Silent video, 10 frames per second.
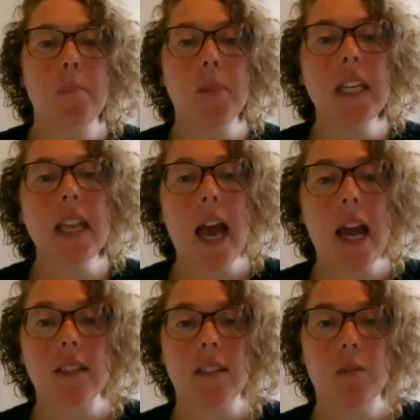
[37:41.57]
being
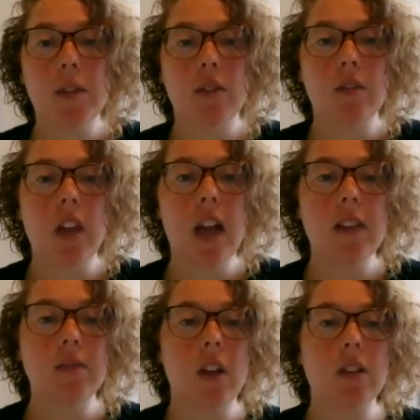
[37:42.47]
asked to put their
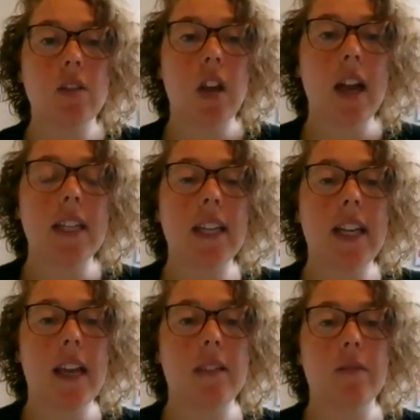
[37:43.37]
lives on the line
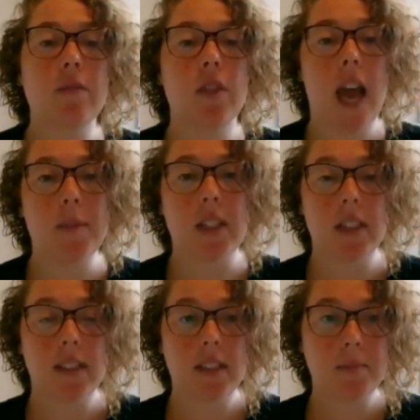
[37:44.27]
again for
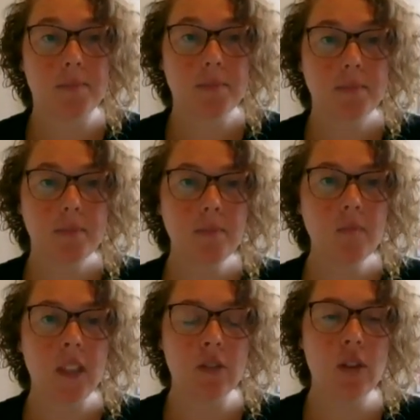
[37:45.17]
capitalism?"
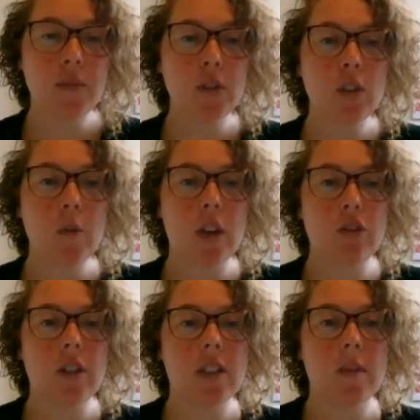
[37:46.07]
So the first
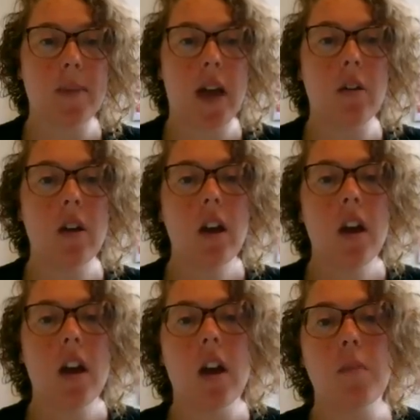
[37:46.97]
question is about
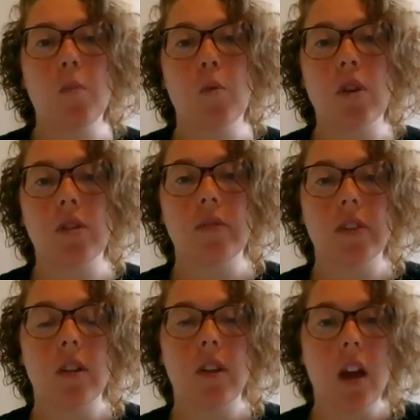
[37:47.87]
how
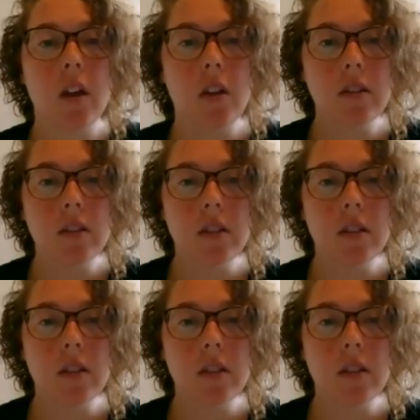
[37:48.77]
workers are